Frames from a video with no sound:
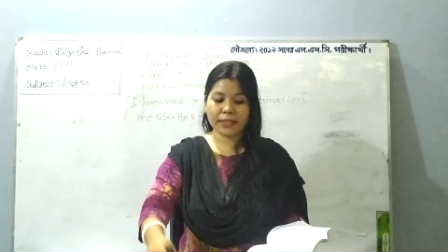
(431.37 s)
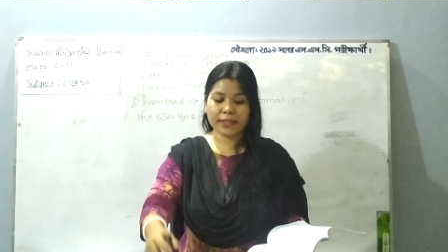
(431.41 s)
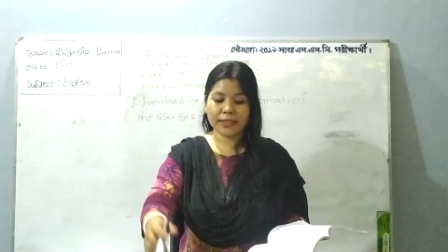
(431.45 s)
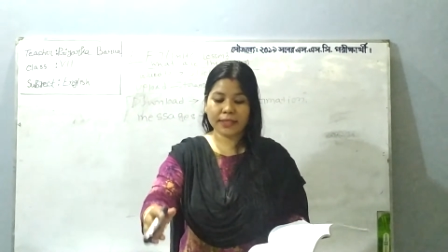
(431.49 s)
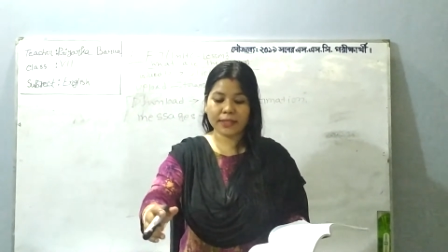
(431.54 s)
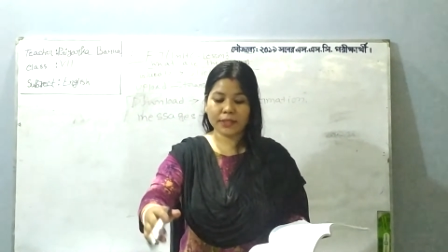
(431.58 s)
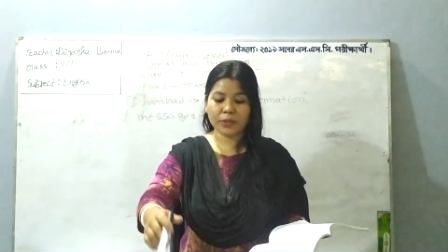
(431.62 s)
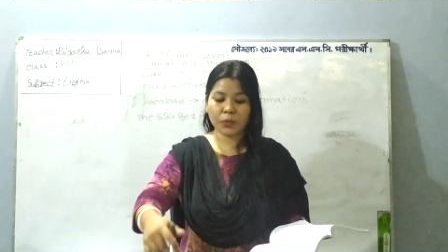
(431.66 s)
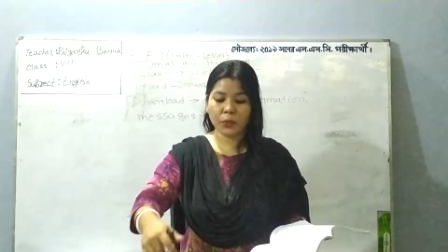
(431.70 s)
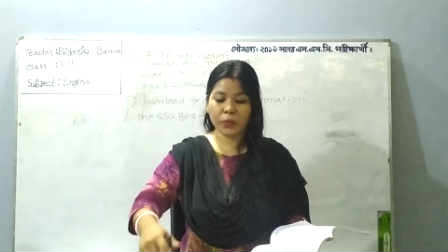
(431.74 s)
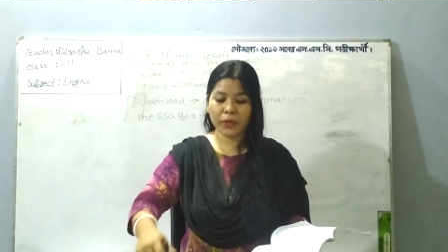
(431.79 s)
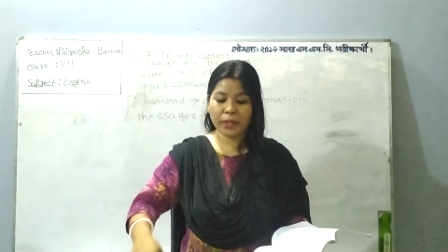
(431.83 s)

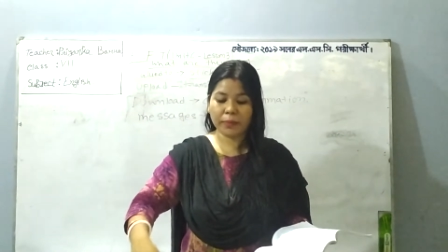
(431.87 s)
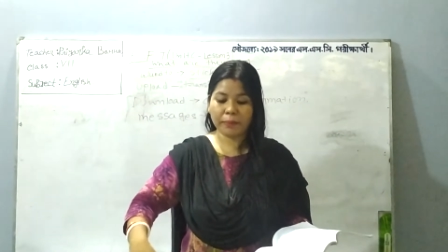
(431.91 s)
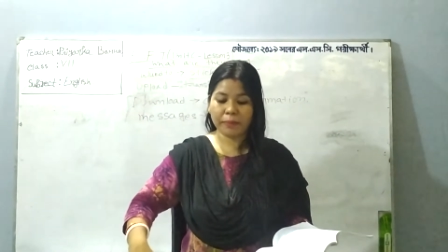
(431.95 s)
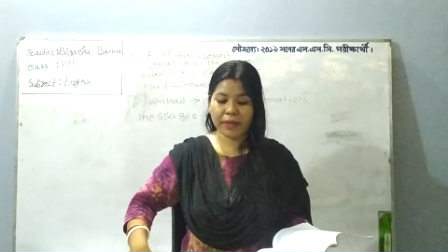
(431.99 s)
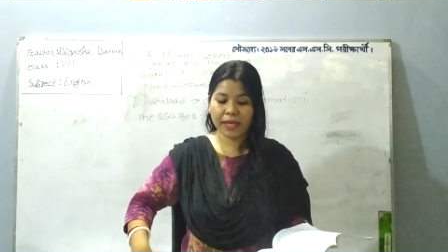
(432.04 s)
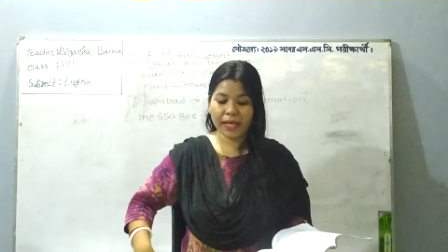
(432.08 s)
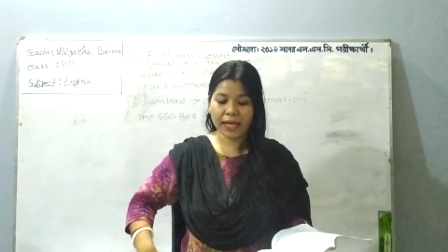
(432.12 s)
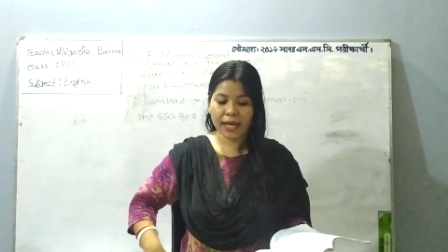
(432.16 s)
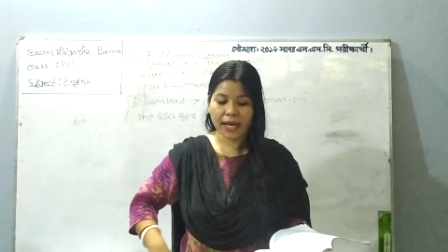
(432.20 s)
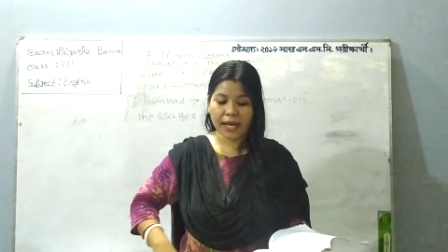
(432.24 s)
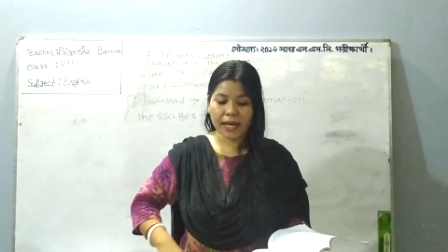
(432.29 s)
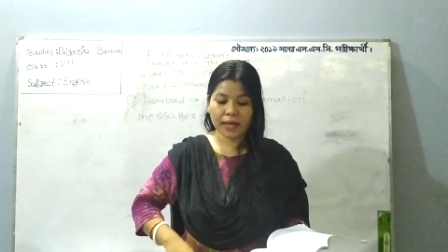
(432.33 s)
There will
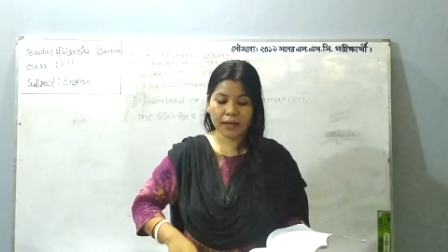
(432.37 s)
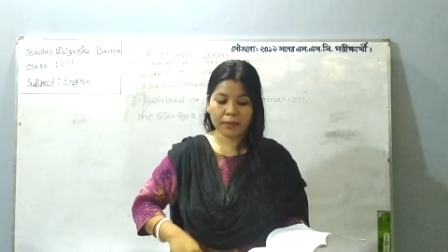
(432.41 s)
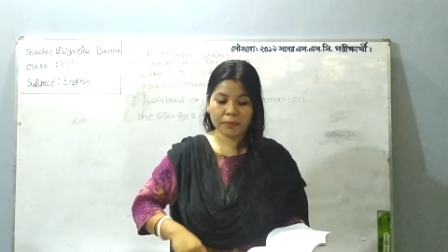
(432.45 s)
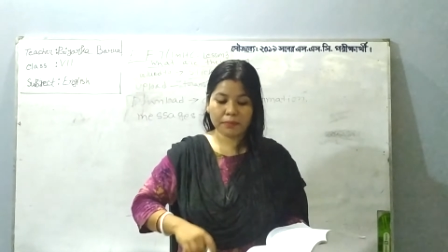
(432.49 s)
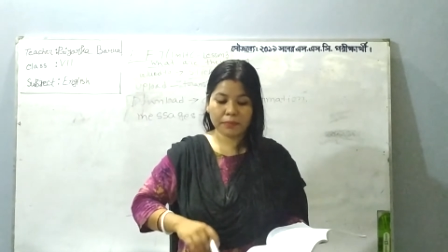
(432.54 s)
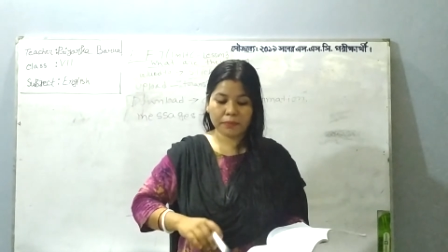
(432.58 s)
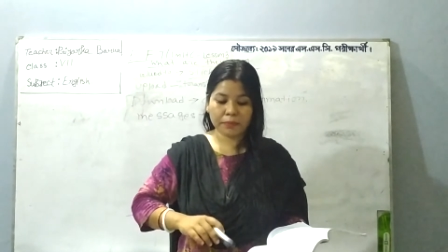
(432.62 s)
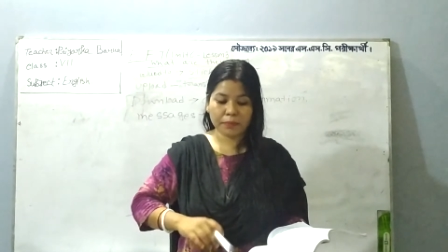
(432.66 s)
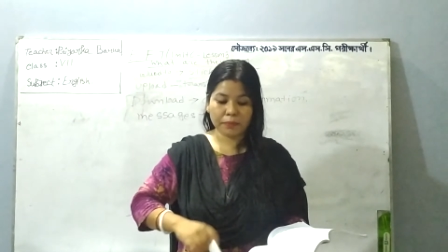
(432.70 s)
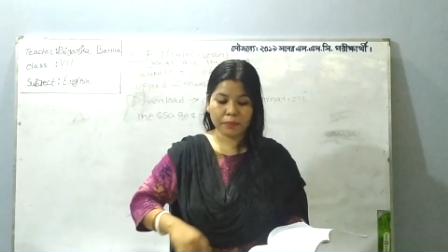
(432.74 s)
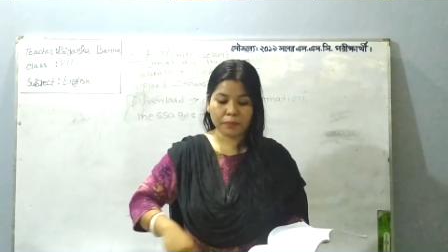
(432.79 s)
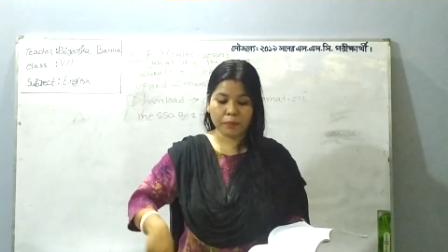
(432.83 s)
be a
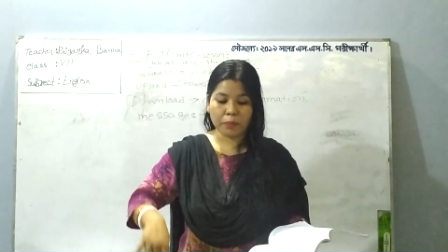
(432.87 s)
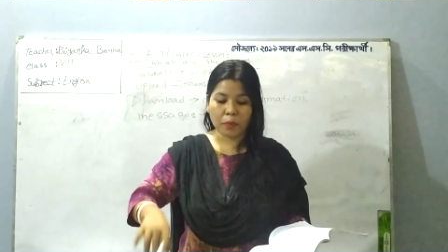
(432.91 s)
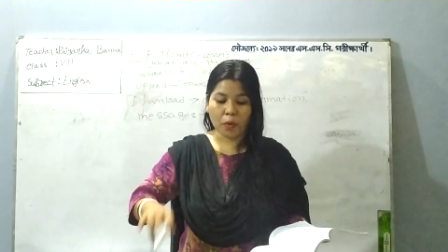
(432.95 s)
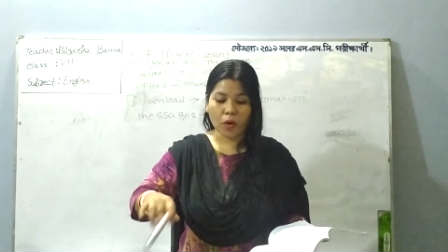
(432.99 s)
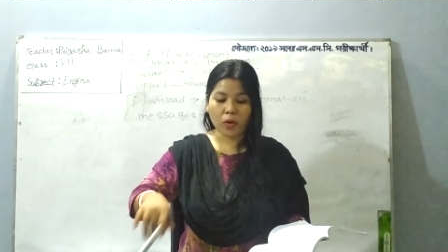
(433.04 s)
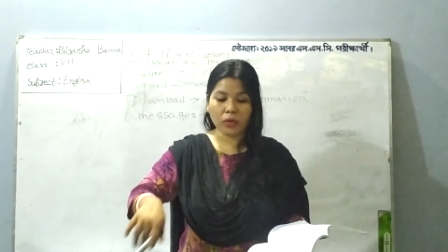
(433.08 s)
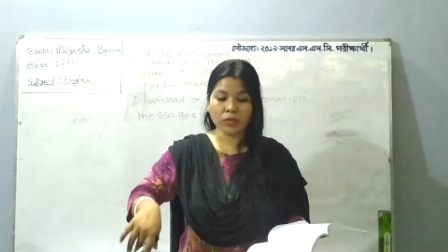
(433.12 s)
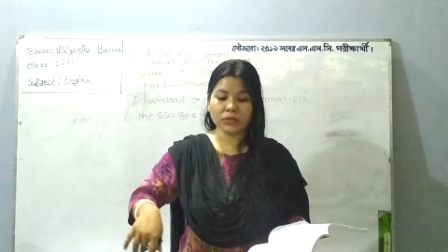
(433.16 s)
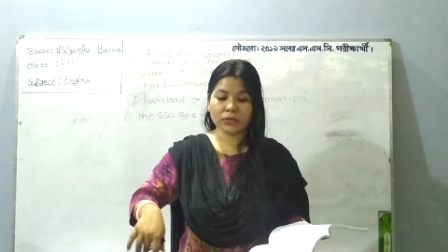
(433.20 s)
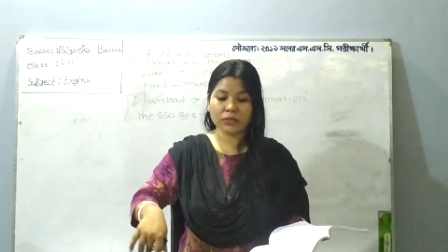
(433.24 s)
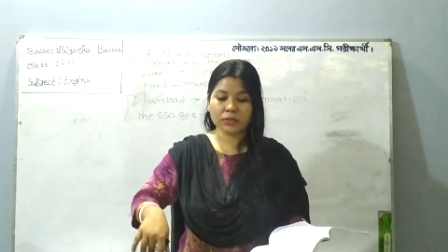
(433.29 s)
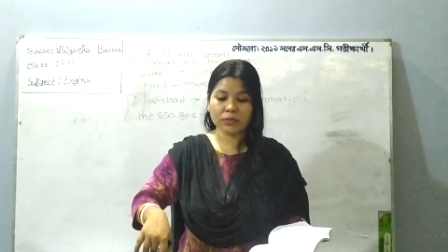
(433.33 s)

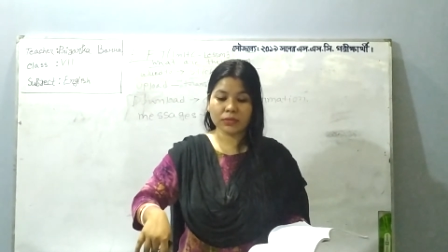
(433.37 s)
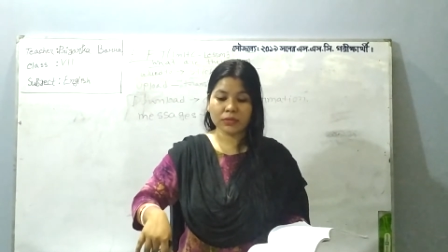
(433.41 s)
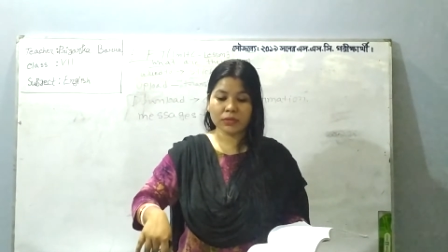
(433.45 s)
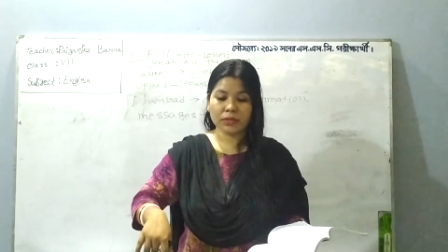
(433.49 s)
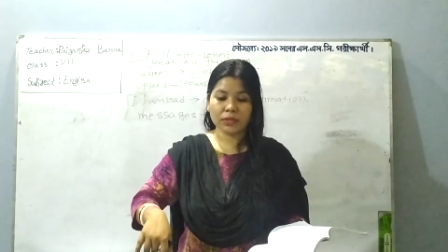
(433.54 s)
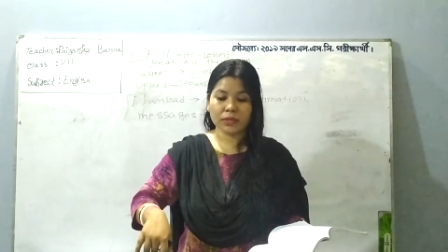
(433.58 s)
box